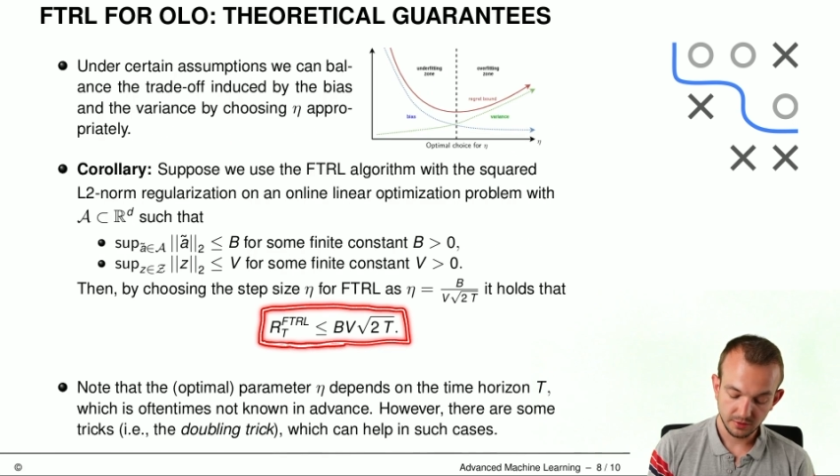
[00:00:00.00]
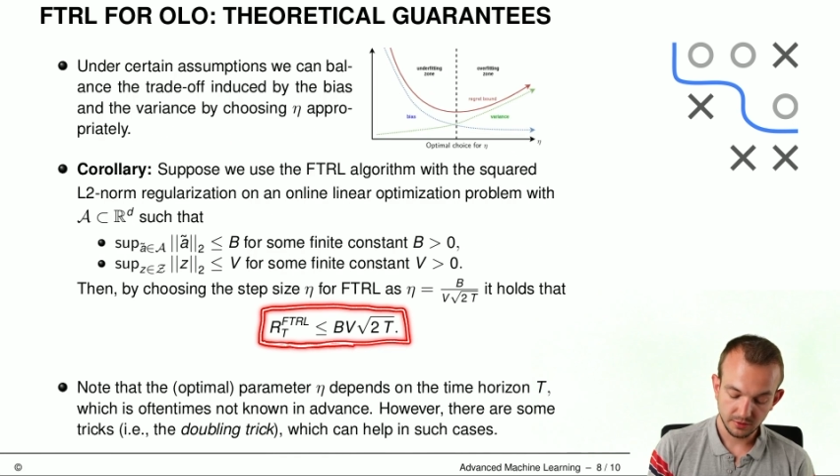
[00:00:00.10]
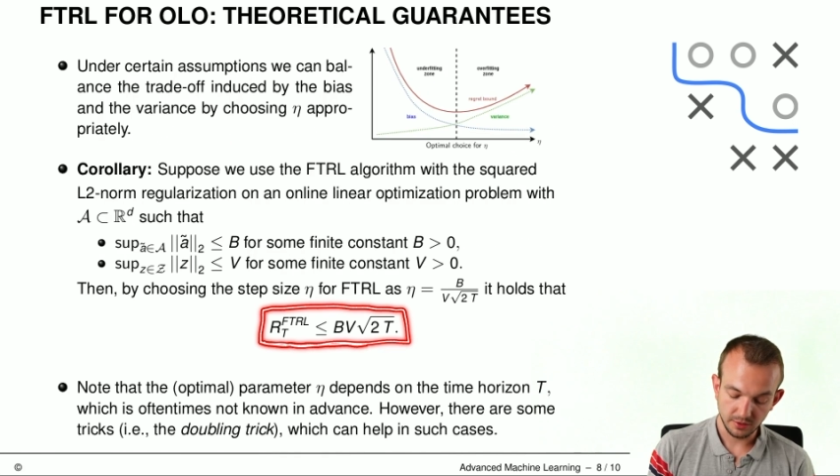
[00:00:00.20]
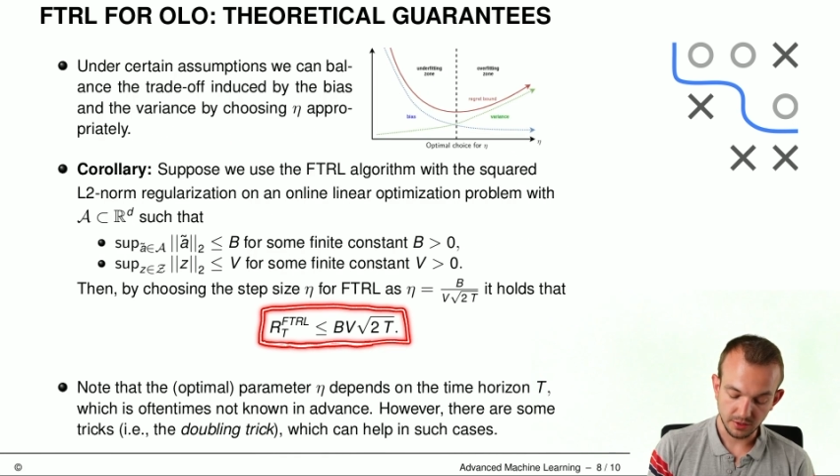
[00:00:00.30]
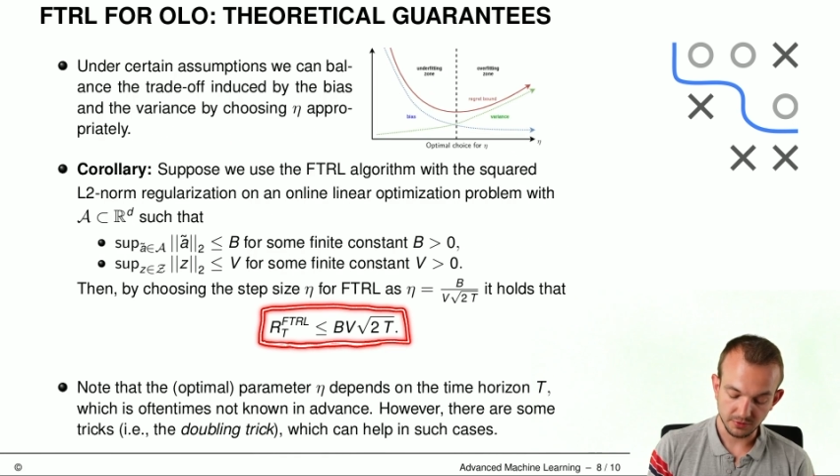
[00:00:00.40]

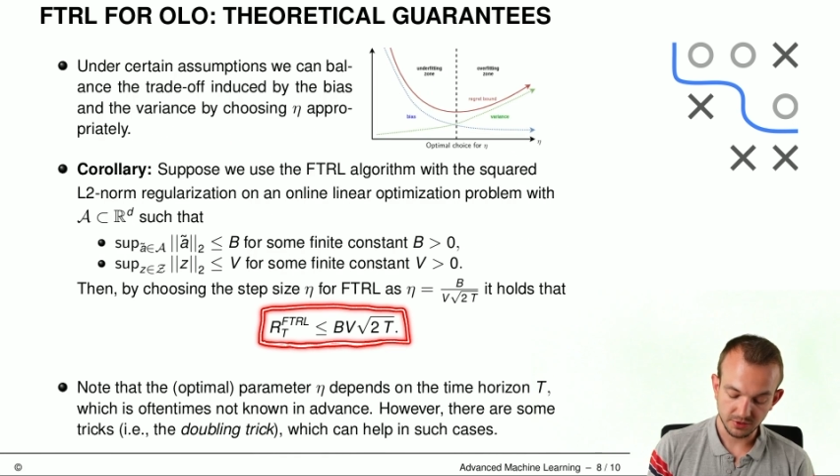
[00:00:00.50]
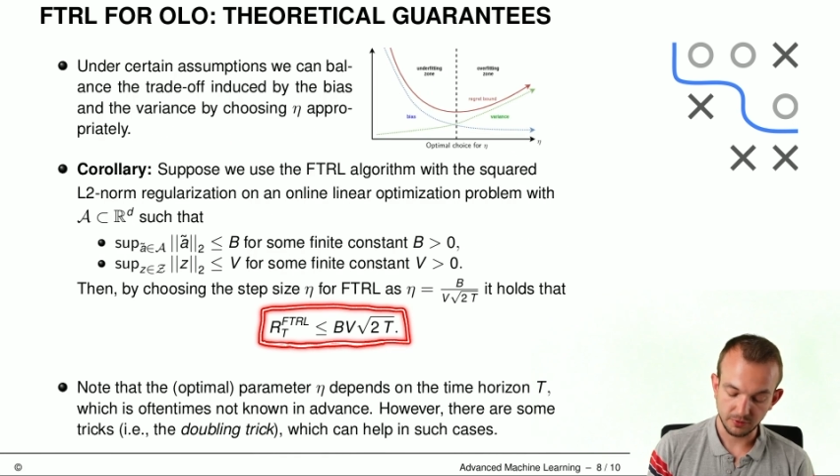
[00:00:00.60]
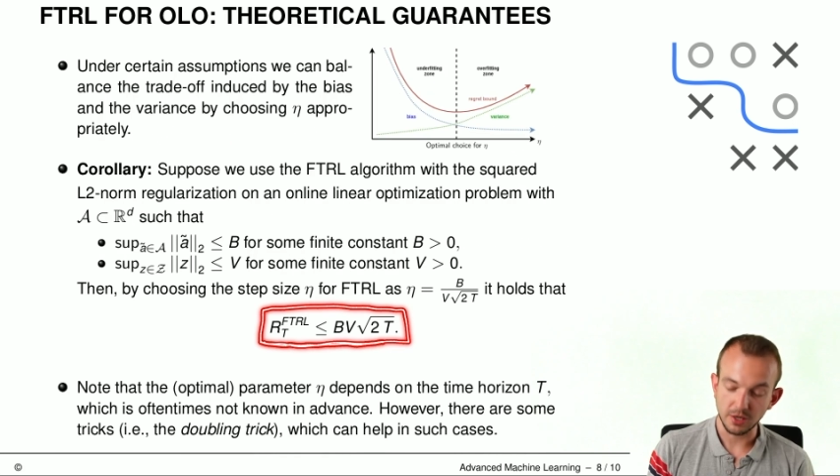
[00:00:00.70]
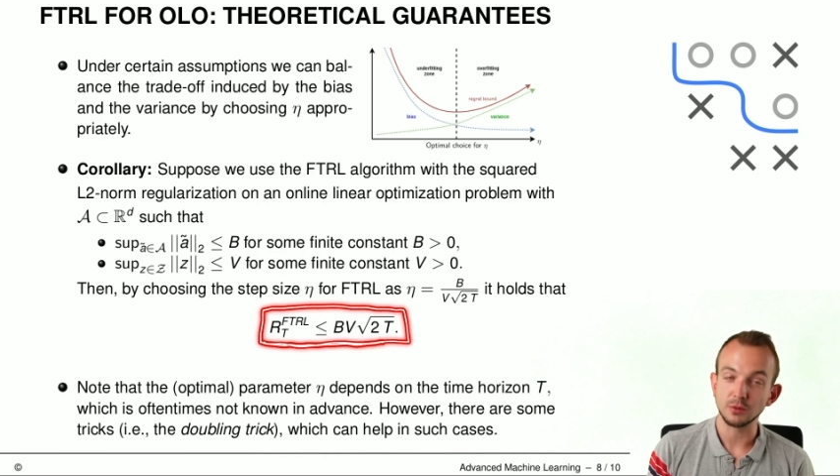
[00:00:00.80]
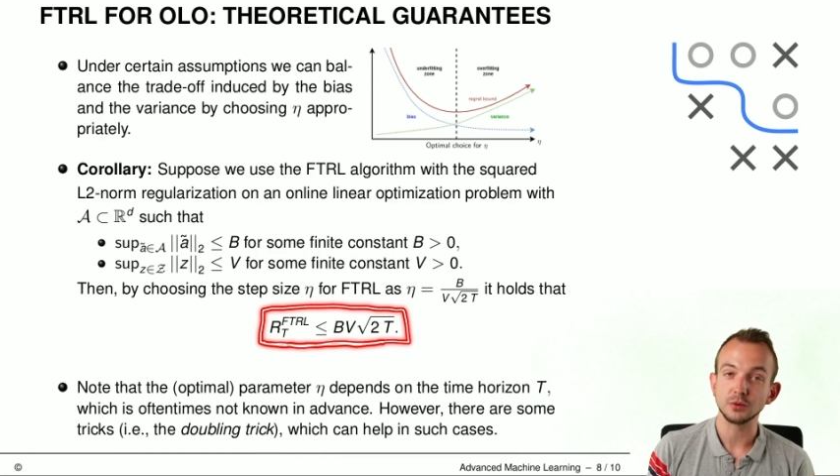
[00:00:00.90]
times
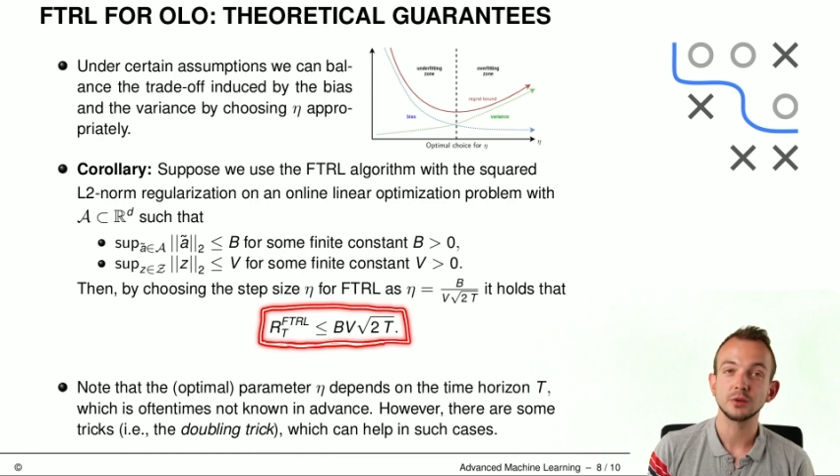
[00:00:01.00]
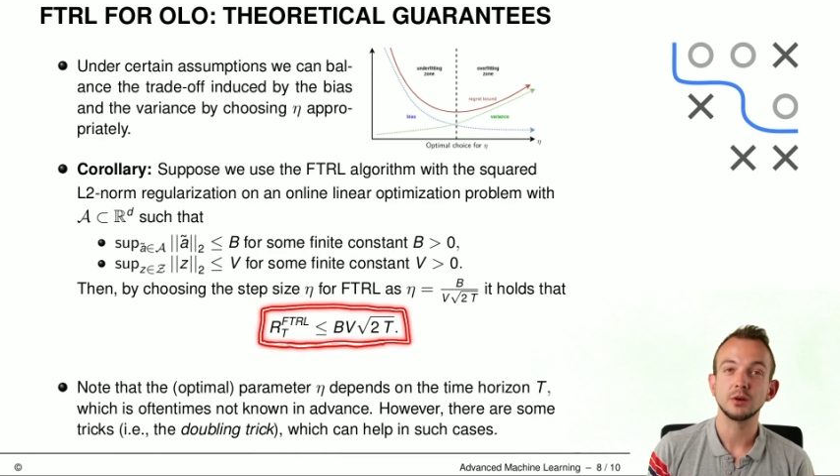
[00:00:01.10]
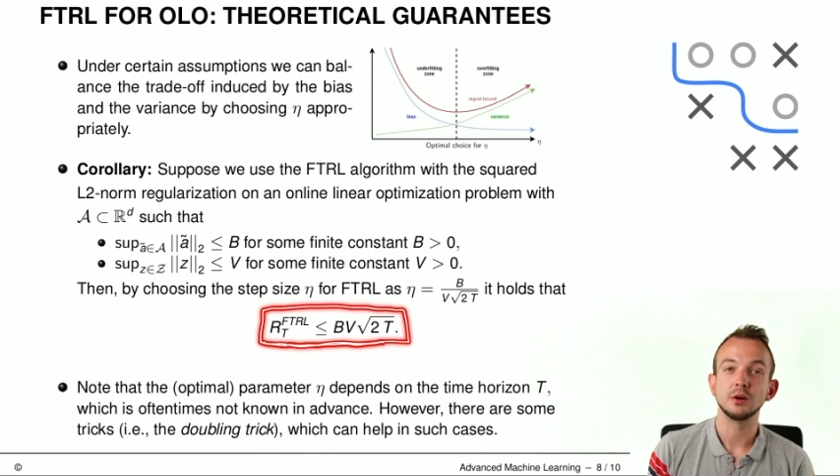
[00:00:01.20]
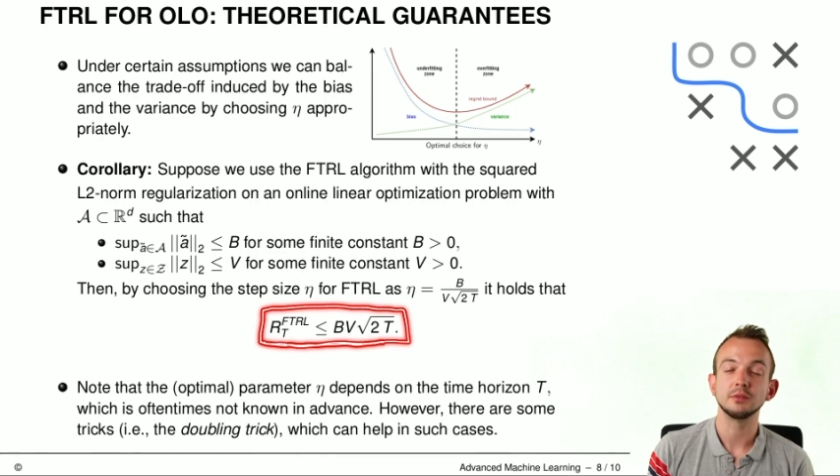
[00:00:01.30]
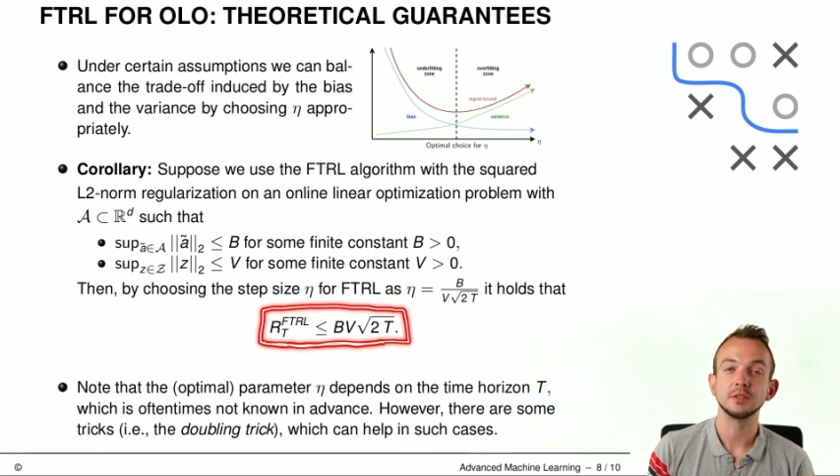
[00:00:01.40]
square root
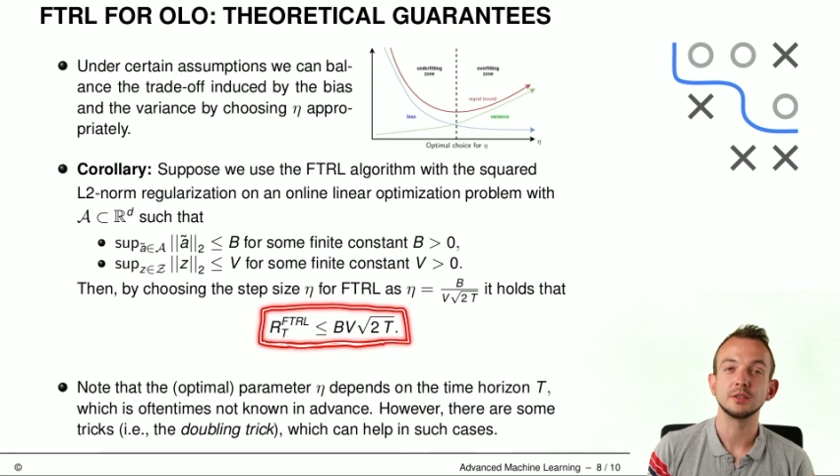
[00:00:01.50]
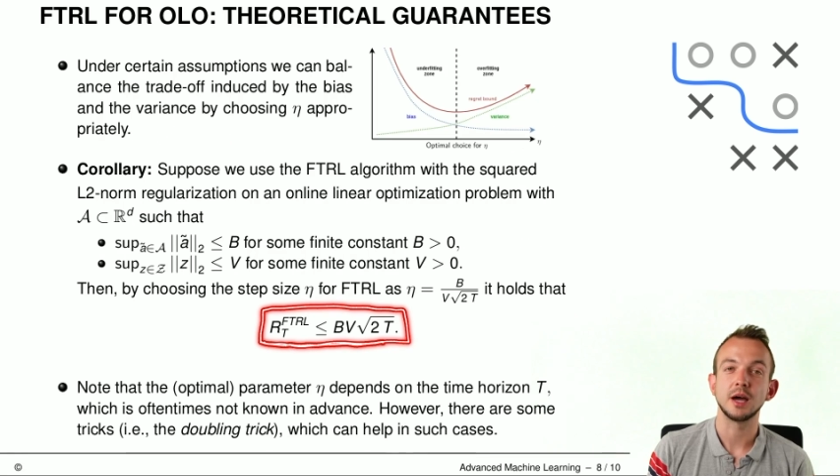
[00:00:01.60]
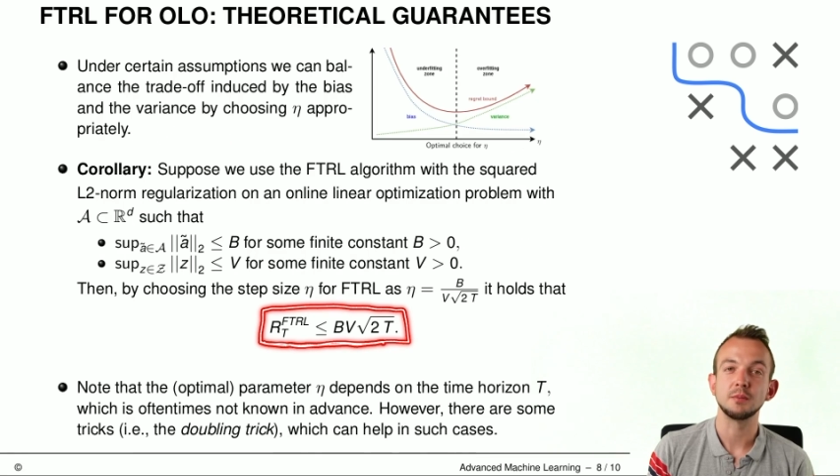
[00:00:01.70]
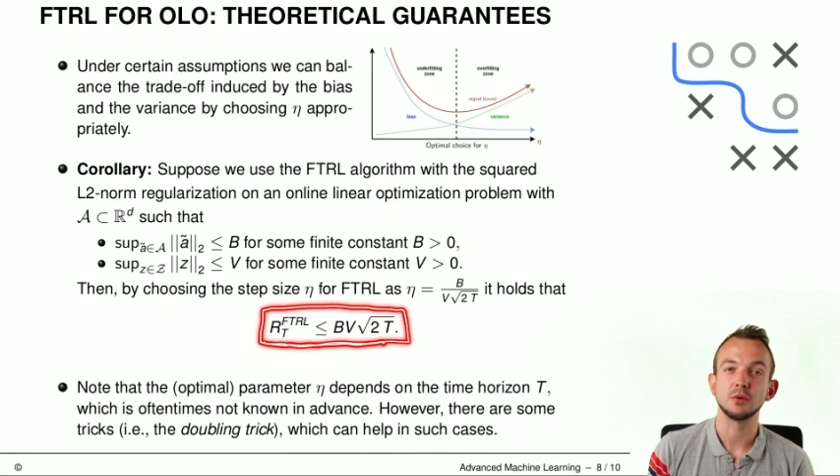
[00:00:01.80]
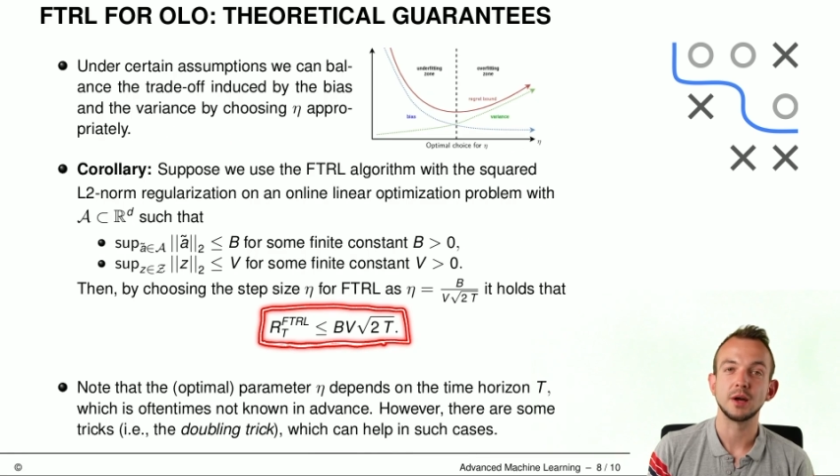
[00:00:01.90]
of the
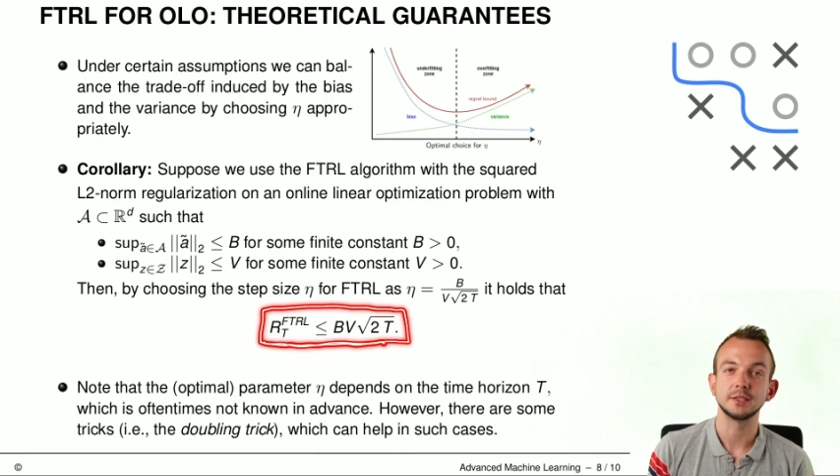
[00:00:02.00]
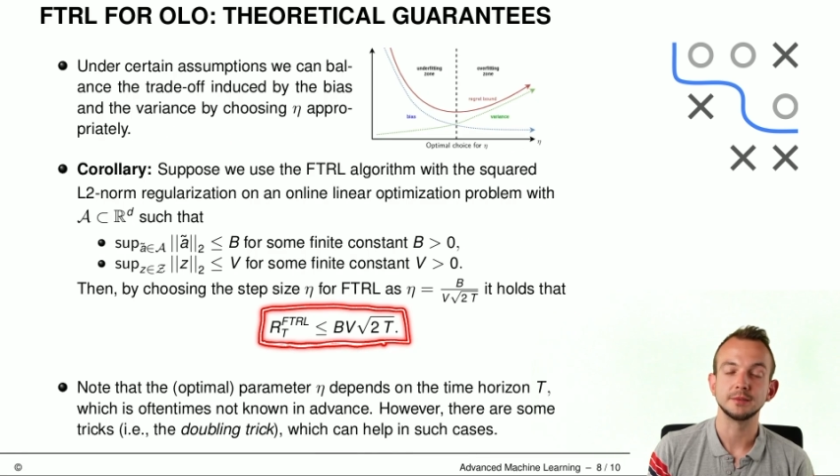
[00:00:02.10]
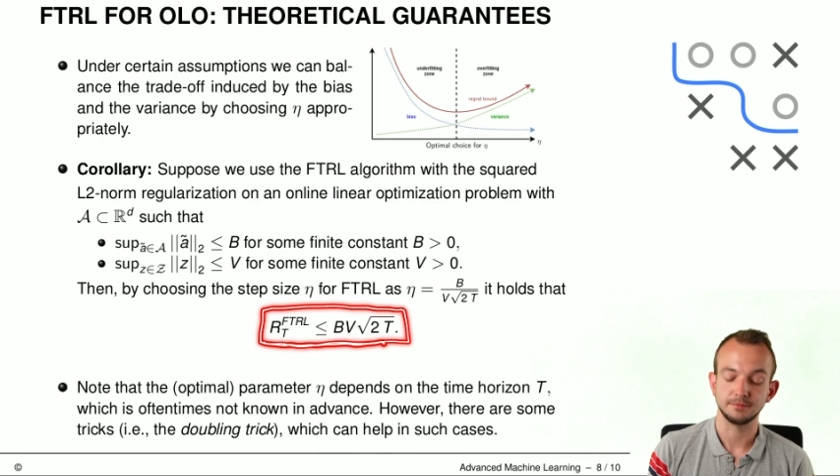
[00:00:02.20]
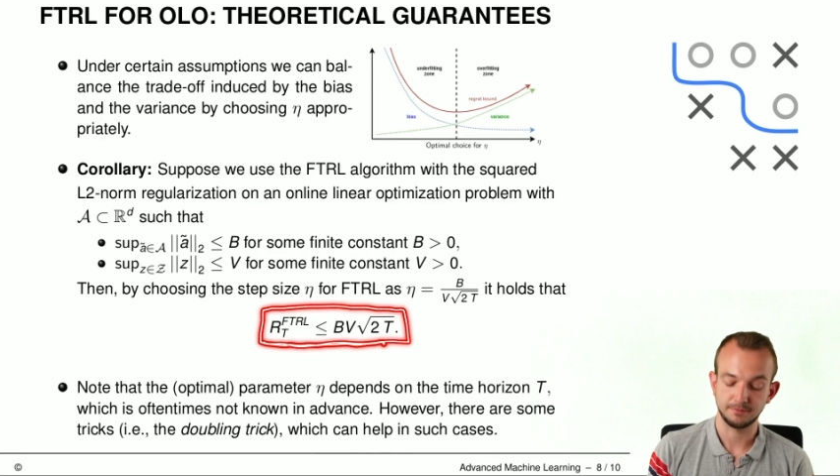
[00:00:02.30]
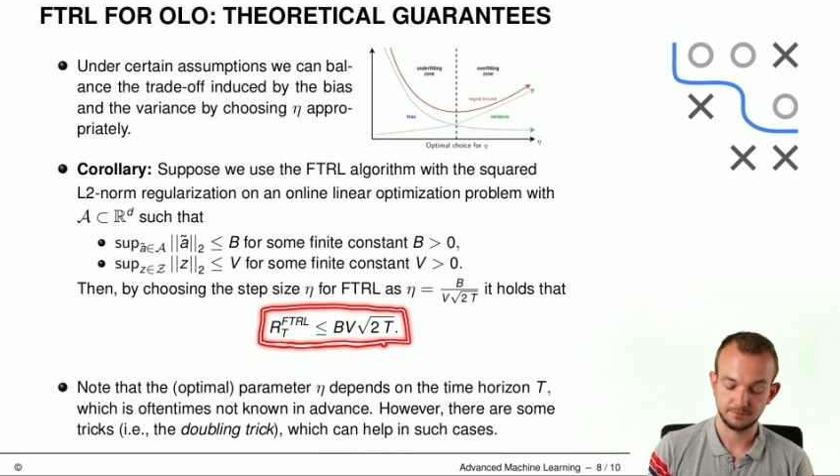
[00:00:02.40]
time horizon.